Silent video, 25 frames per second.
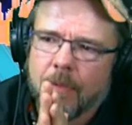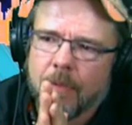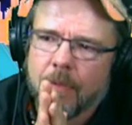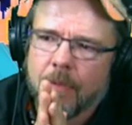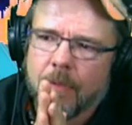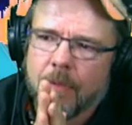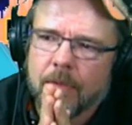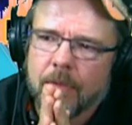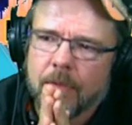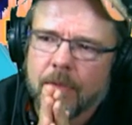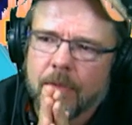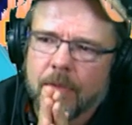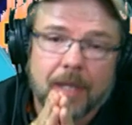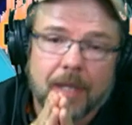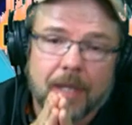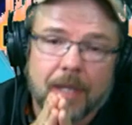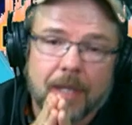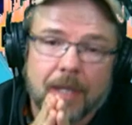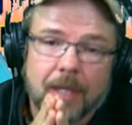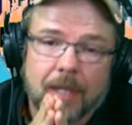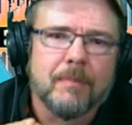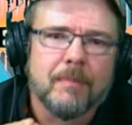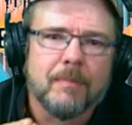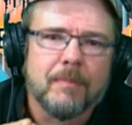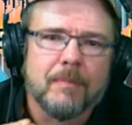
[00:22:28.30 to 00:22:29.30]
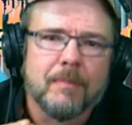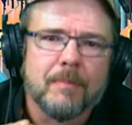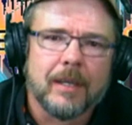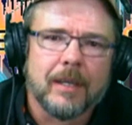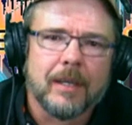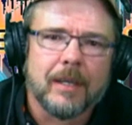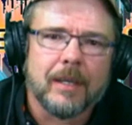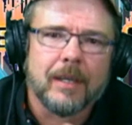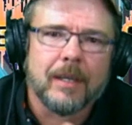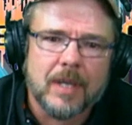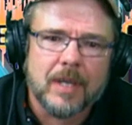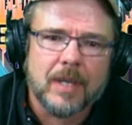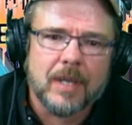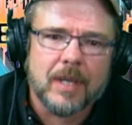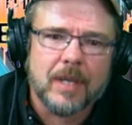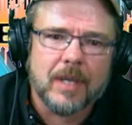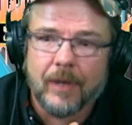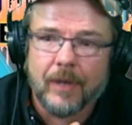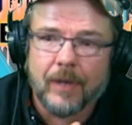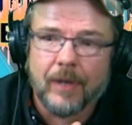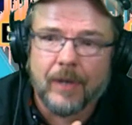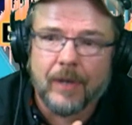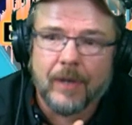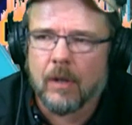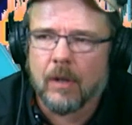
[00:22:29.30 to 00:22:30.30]
just to give you some added insight on
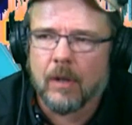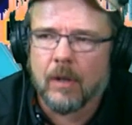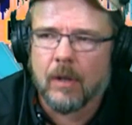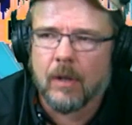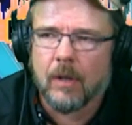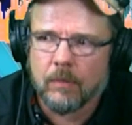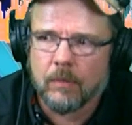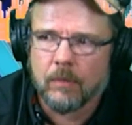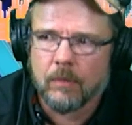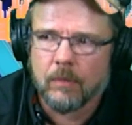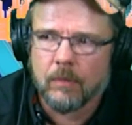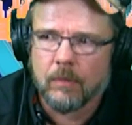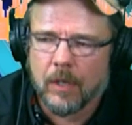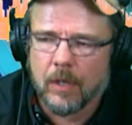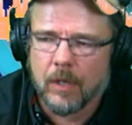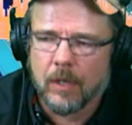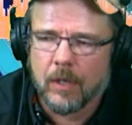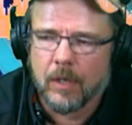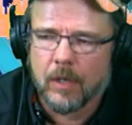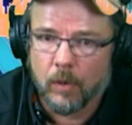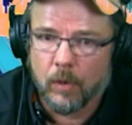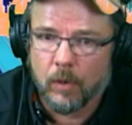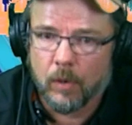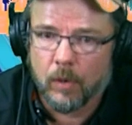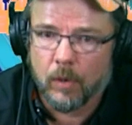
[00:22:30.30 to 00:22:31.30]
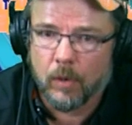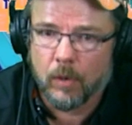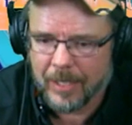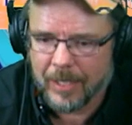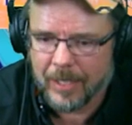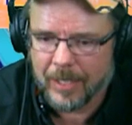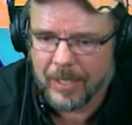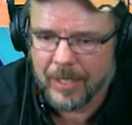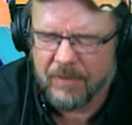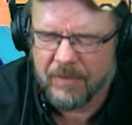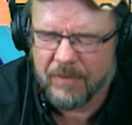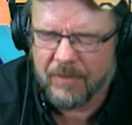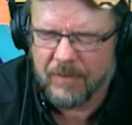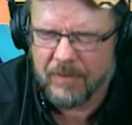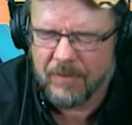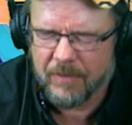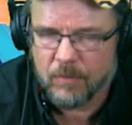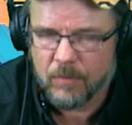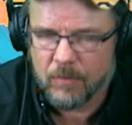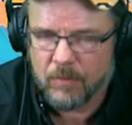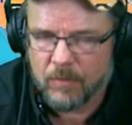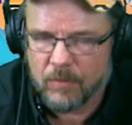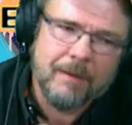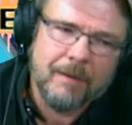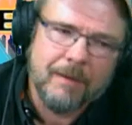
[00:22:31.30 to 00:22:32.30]
how where my life is
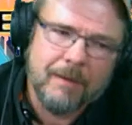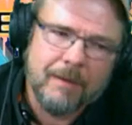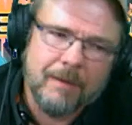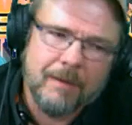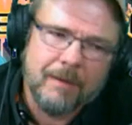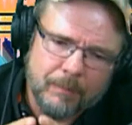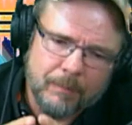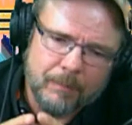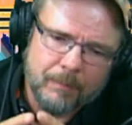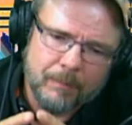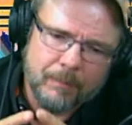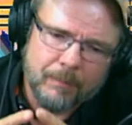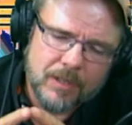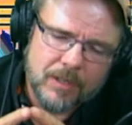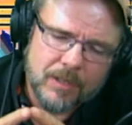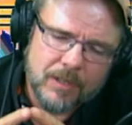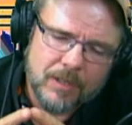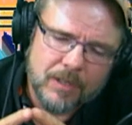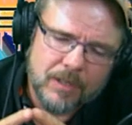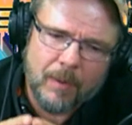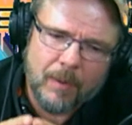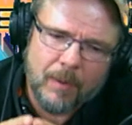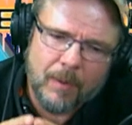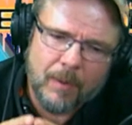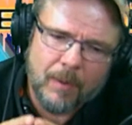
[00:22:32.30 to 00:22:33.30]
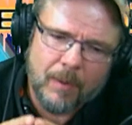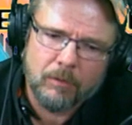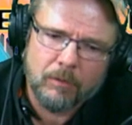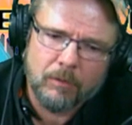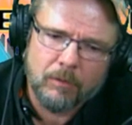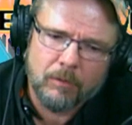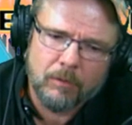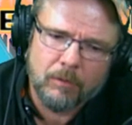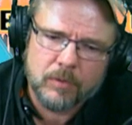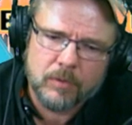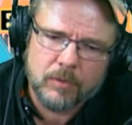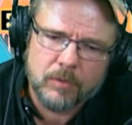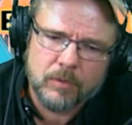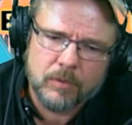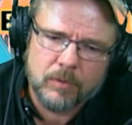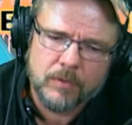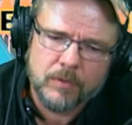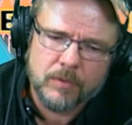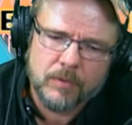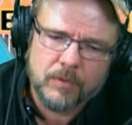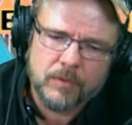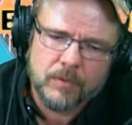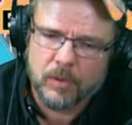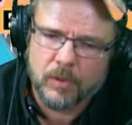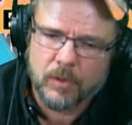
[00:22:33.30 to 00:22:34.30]
with my family is, my wife
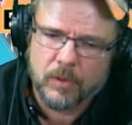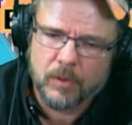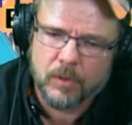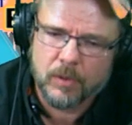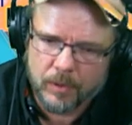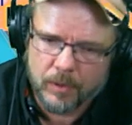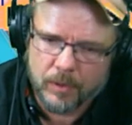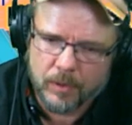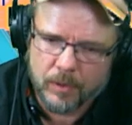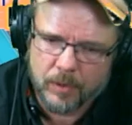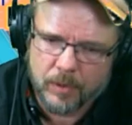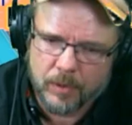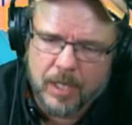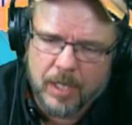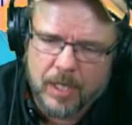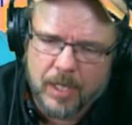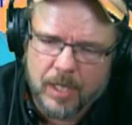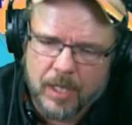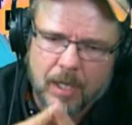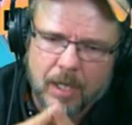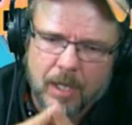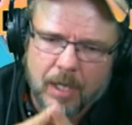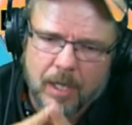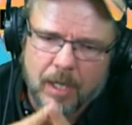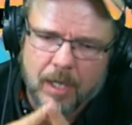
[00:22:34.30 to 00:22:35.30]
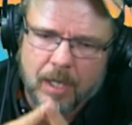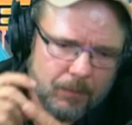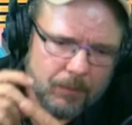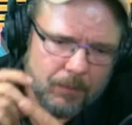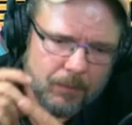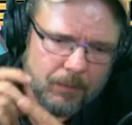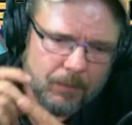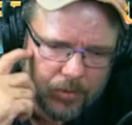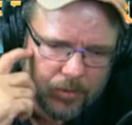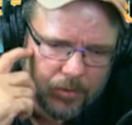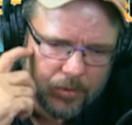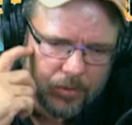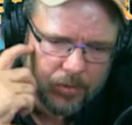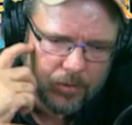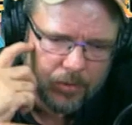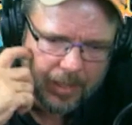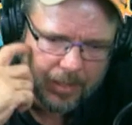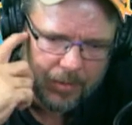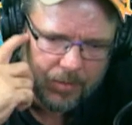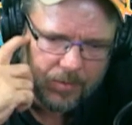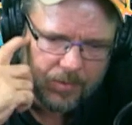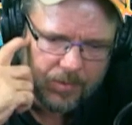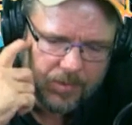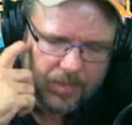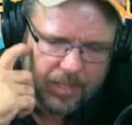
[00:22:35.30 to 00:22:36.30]
homeschools the children. We've got 2
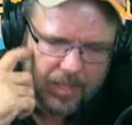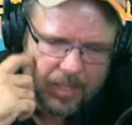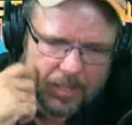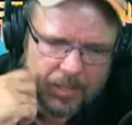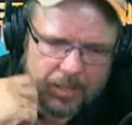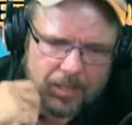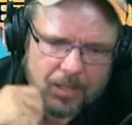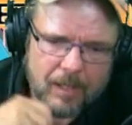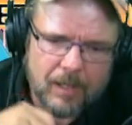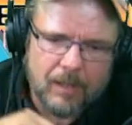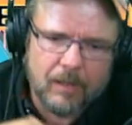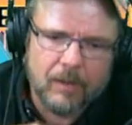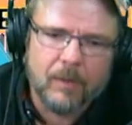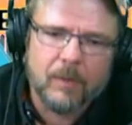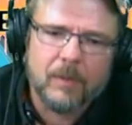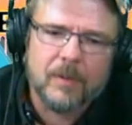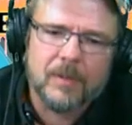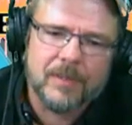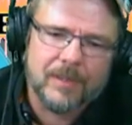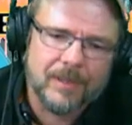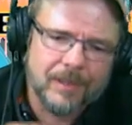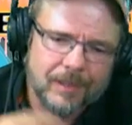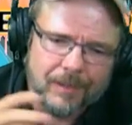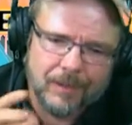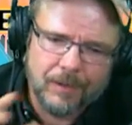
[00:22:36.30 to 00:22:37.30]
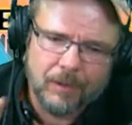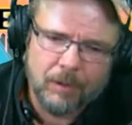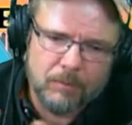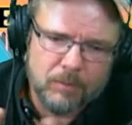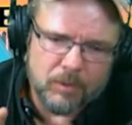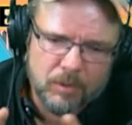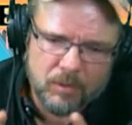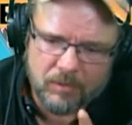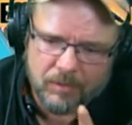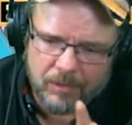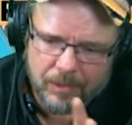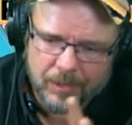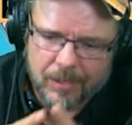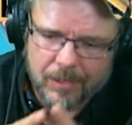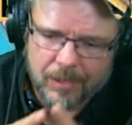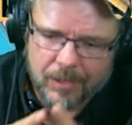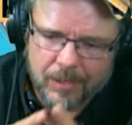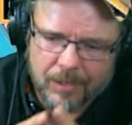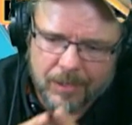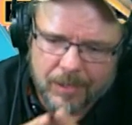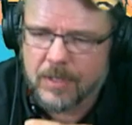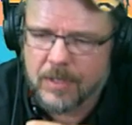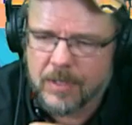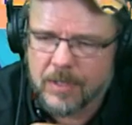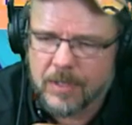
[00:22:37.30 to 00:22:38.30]
kids, and of course, homeschooling
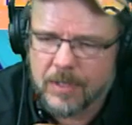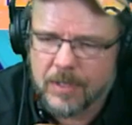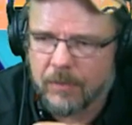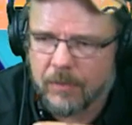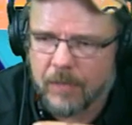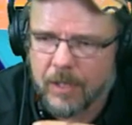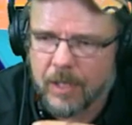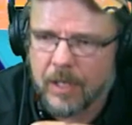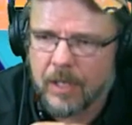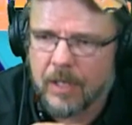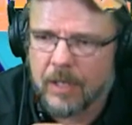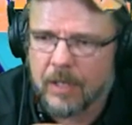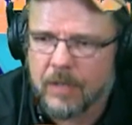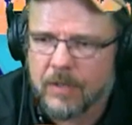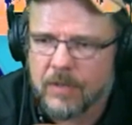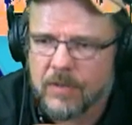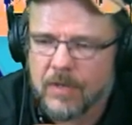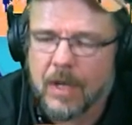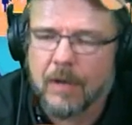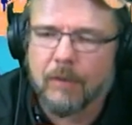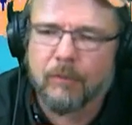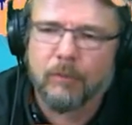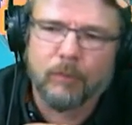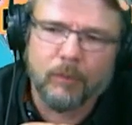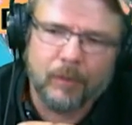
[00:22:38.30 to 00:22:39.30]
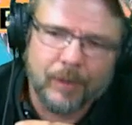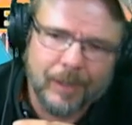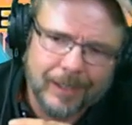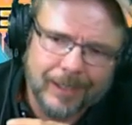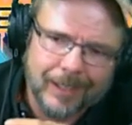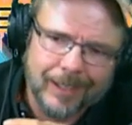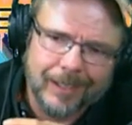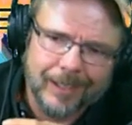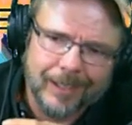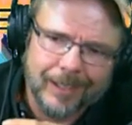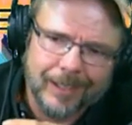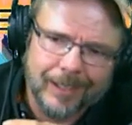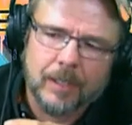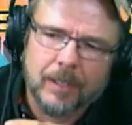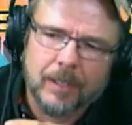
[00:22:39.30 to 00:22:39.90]
is not free like